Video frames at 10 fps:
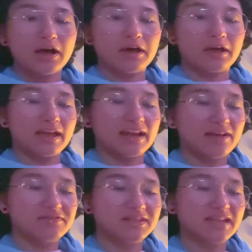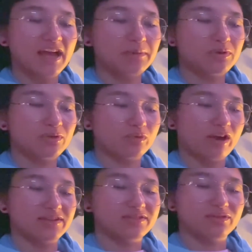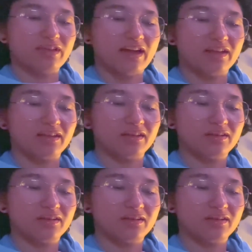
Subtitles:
and I have to time it right so that